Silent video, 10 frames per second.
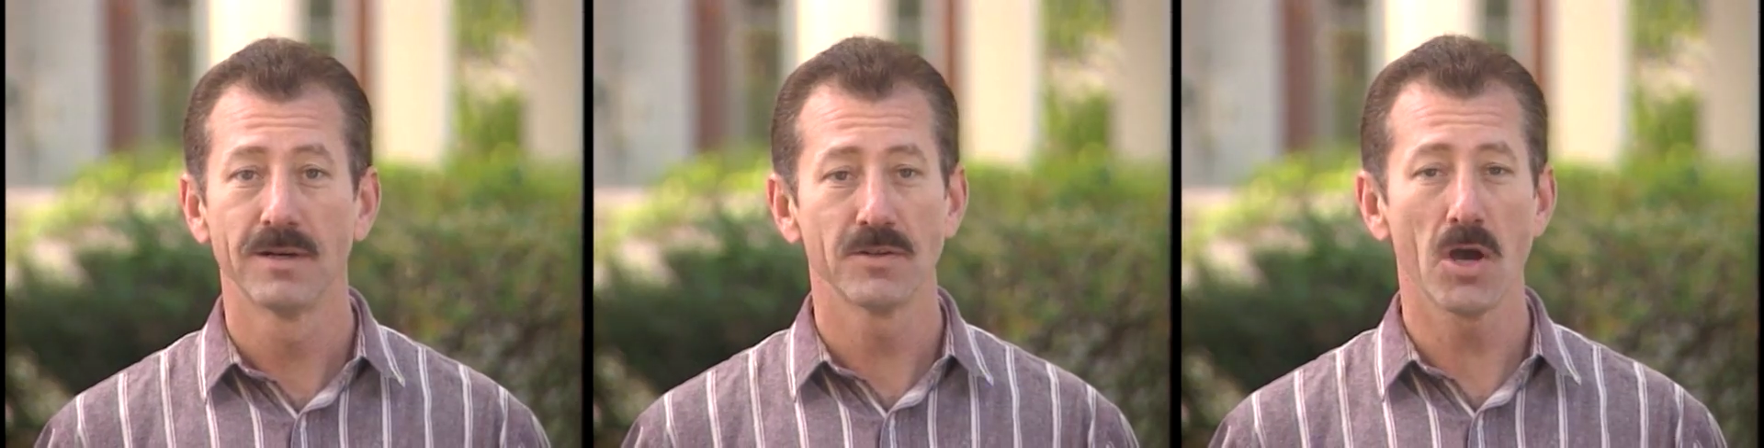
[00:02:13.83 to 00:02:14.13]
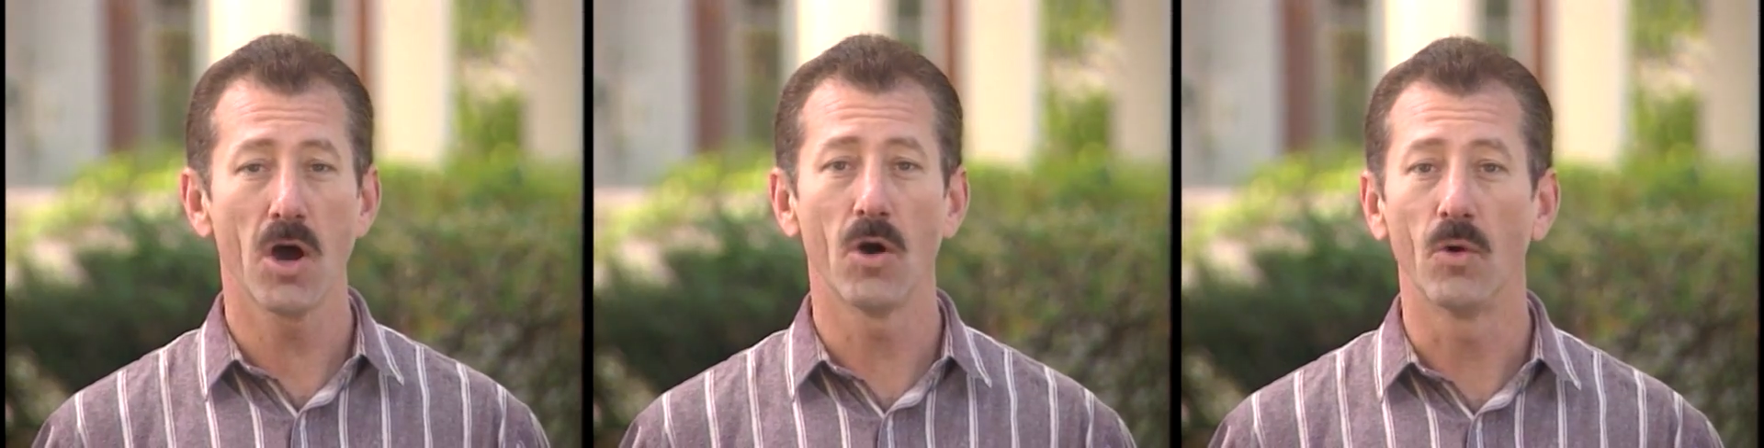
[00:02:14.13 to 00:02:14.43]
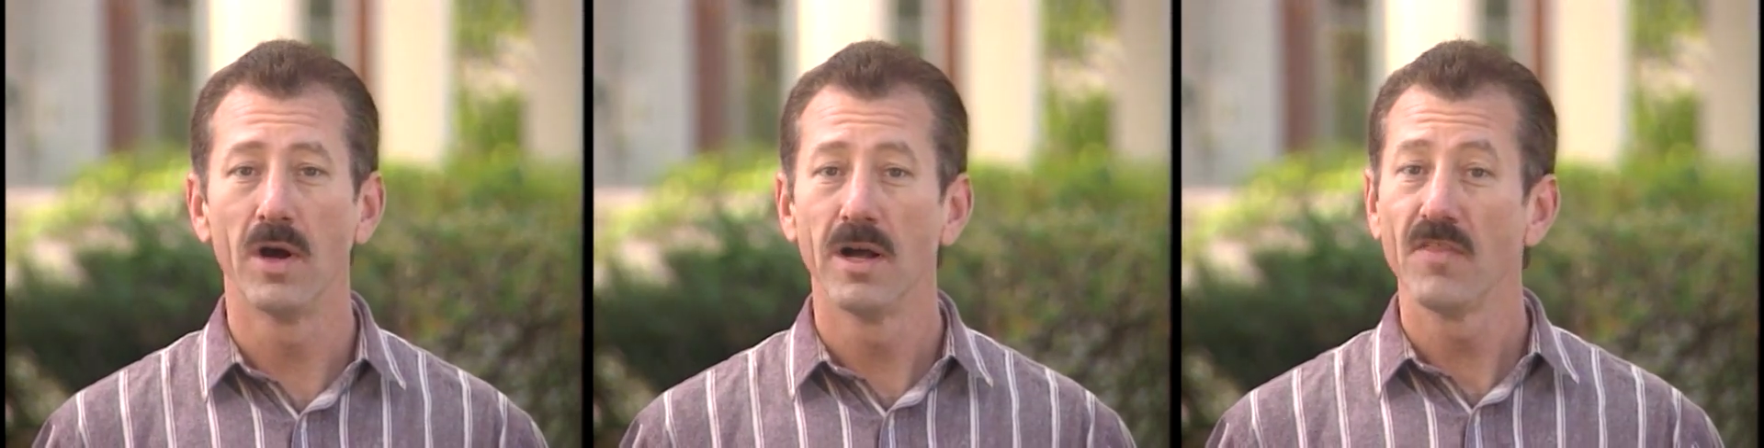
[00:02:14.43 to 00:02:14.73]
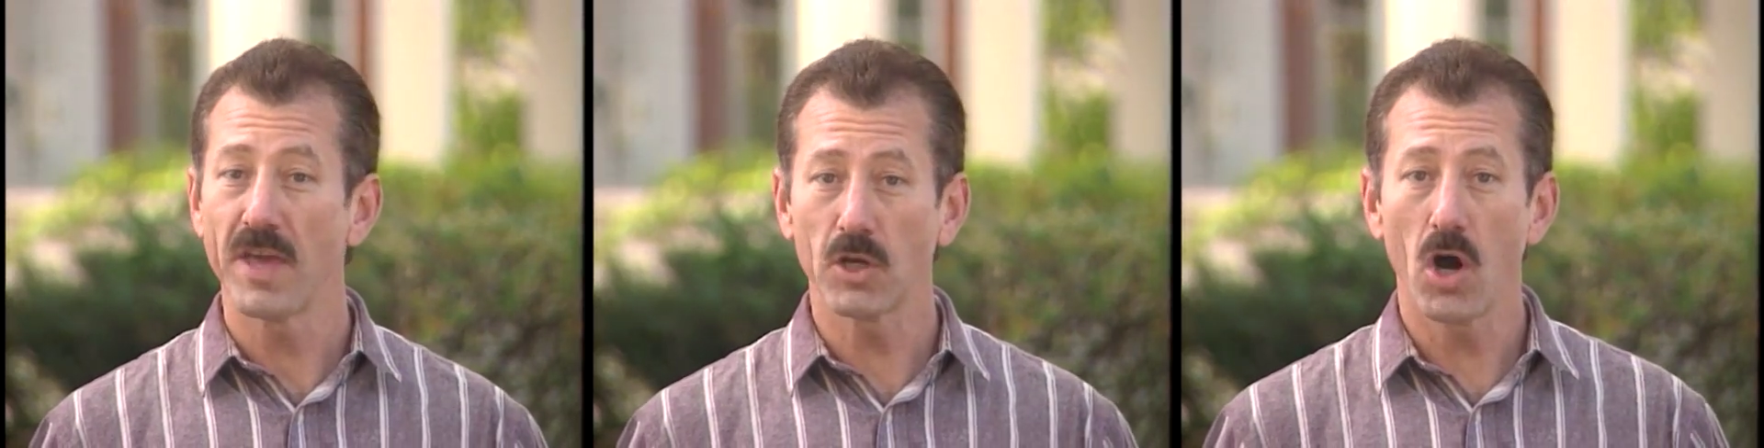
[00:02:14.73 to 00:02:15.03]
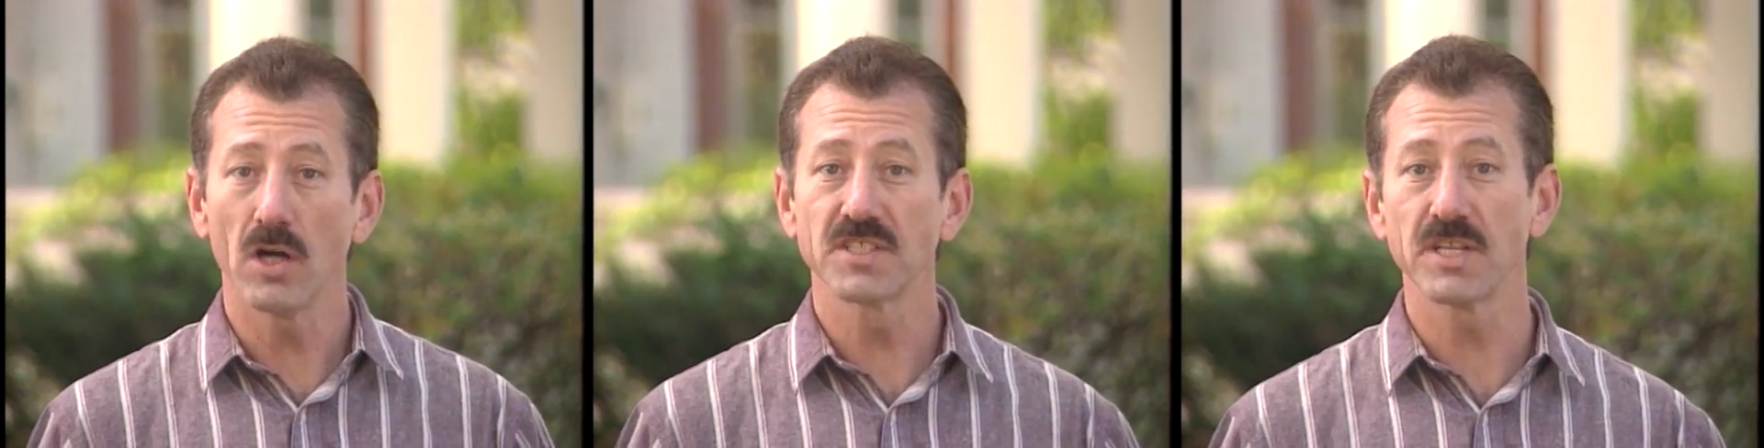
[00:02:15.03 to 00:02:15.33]
No. They
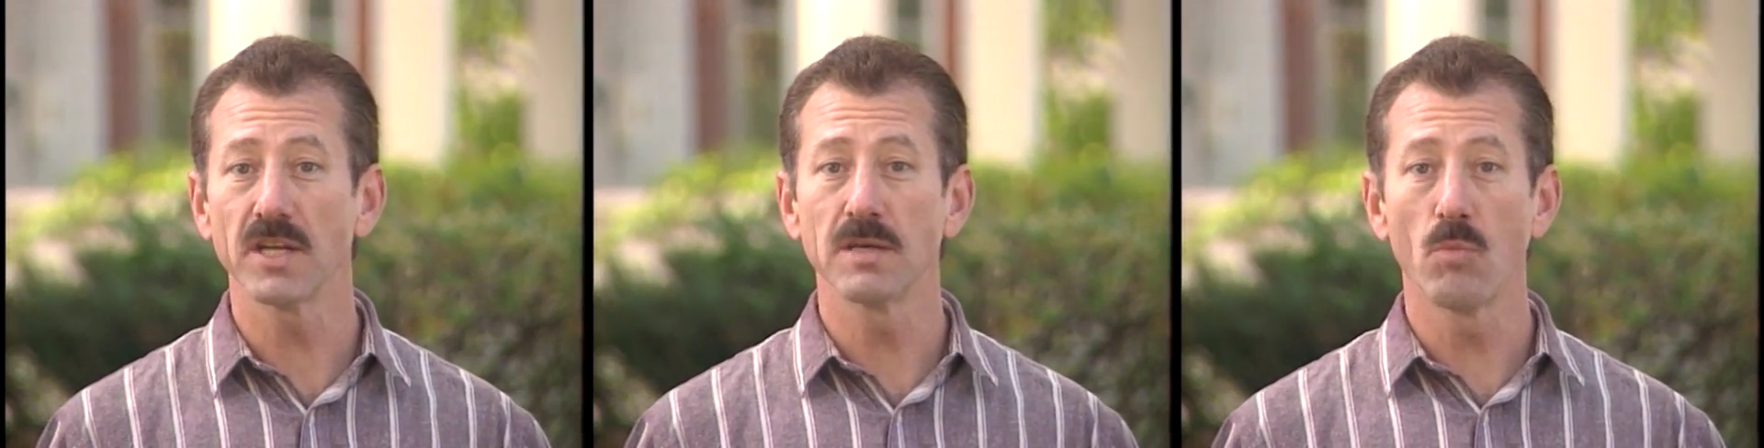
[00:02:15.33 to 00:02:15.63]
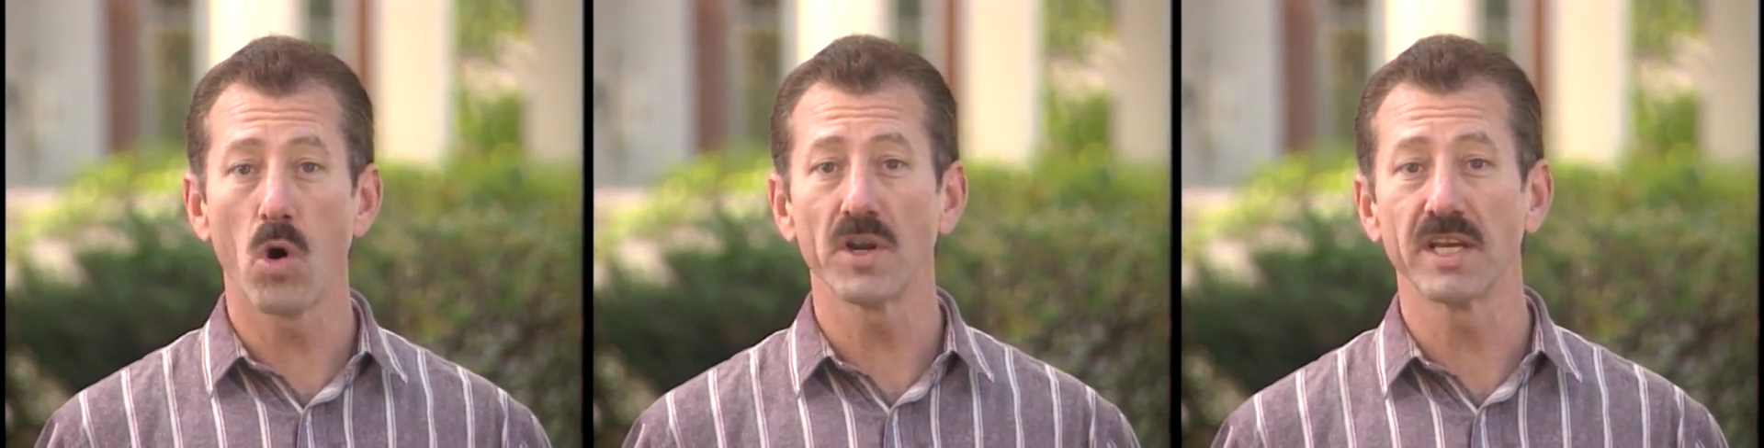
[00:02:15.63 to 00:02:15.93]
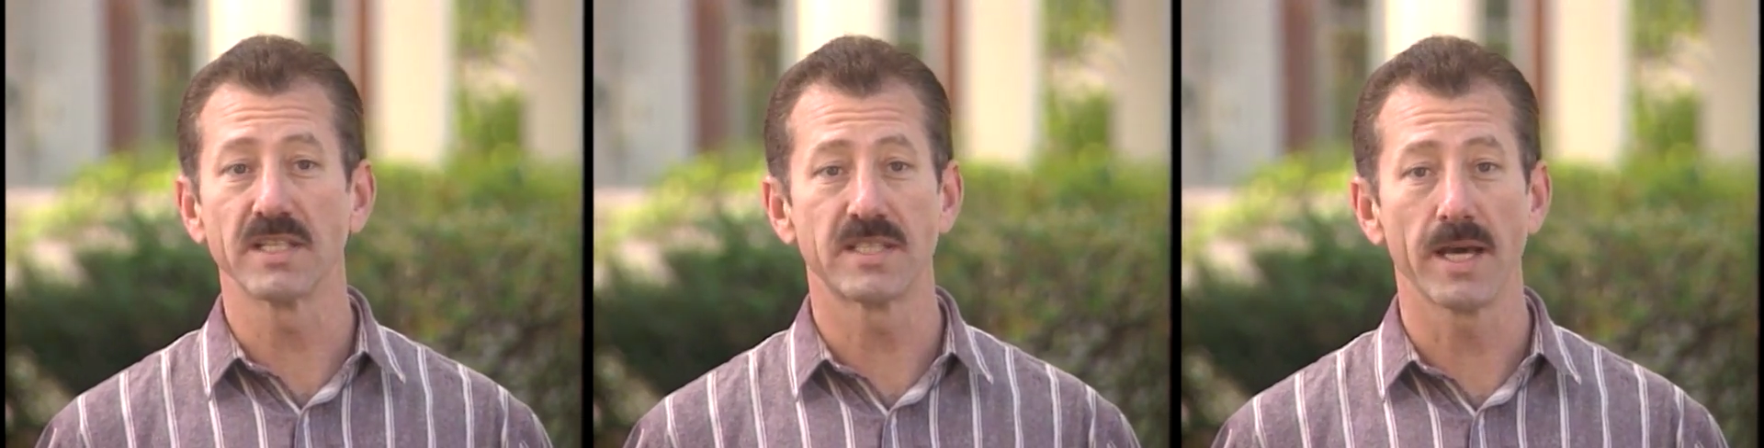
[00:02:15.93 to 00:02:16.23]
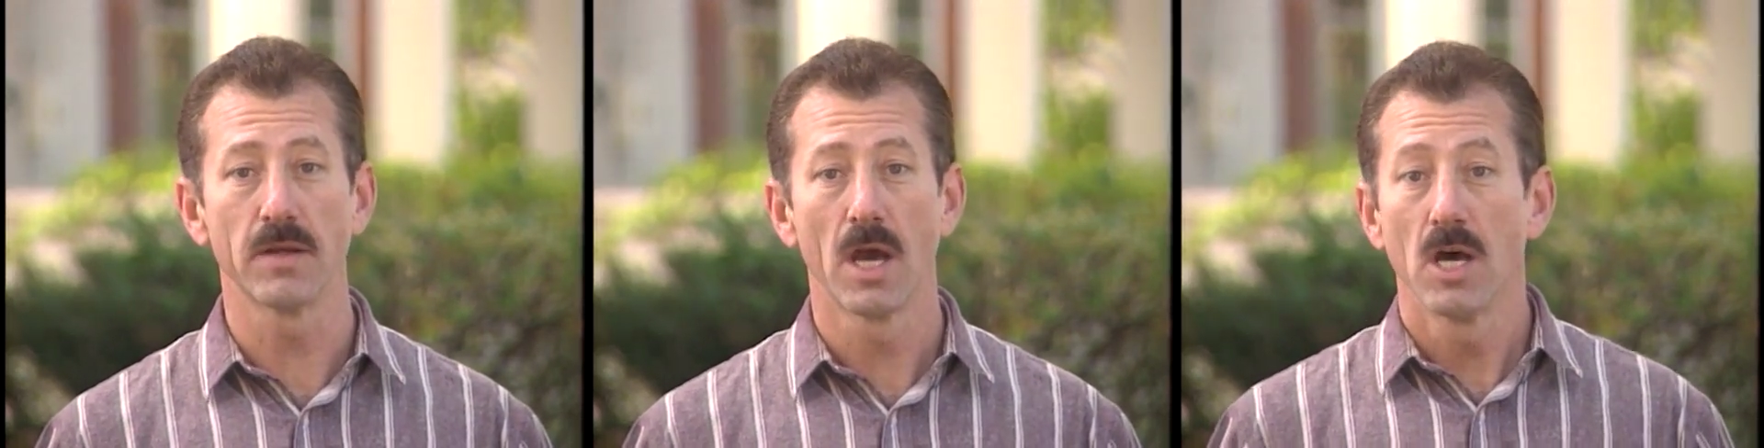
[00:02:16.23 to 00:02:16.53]
called Sunday morning and said,